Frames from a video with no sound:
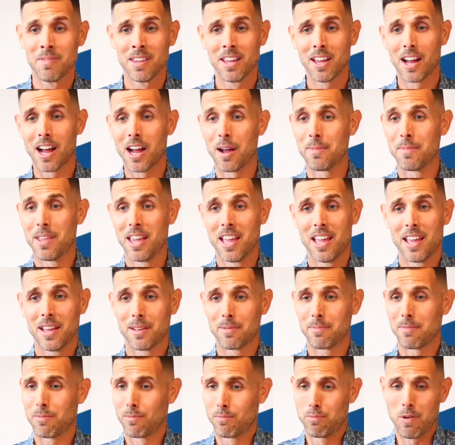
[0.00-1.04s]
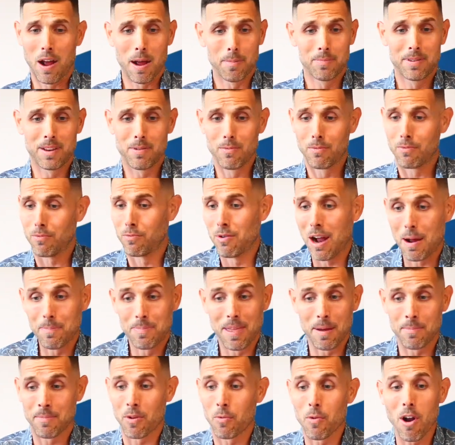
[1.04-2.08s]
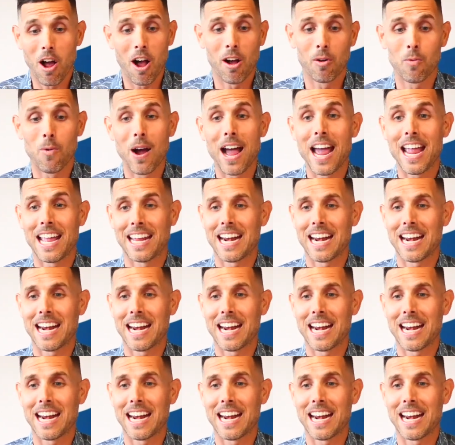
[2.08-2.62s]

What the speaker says: rubbed them the wrong way.